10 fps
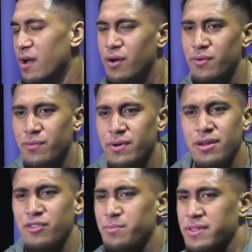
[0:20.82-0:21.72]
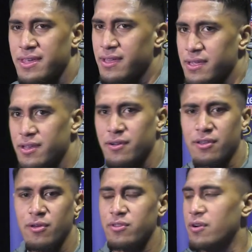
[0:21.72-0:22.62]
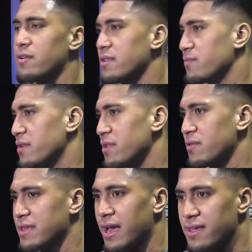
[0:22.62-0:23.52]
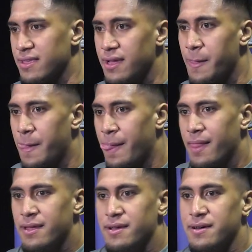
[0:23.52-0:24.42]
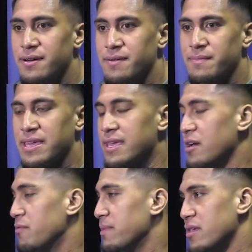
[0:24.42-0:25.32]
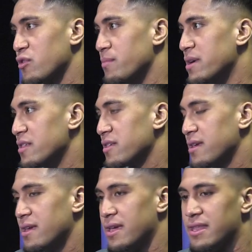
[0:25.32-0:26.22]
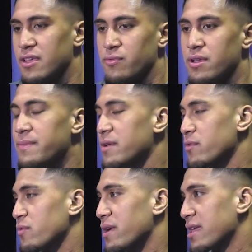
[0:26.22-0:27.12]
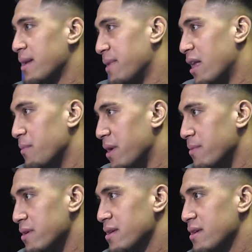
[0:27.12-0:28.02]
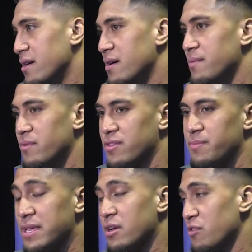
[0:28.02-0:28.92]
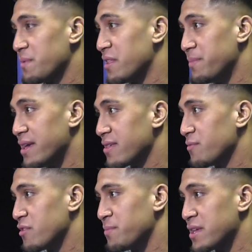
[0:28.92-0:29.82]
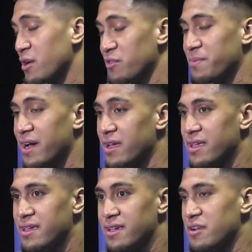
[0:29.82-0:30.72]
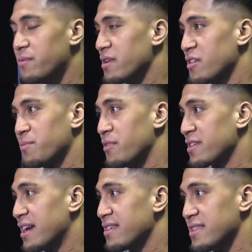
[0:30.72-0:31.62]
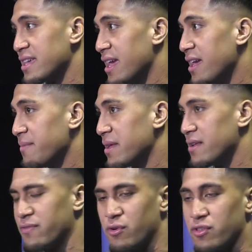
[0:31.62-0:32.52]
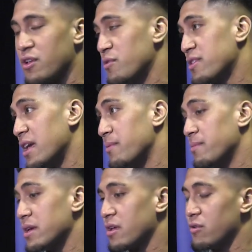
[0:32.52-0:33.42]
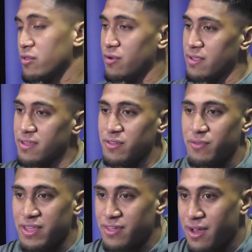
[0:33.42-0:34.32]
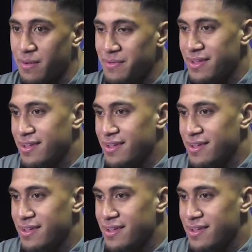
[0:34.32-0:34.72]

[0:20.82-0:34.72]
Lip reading: Oh, 100%. You know, Coach Golden is one of those guys that he helped me so much. And that's one of the main reasons why I came to Alabama, was to be coached by the best, was to be coached by, you know, one of the smartest guys in the game. And, of course, Coach Saban. But Coach Golden does a great job.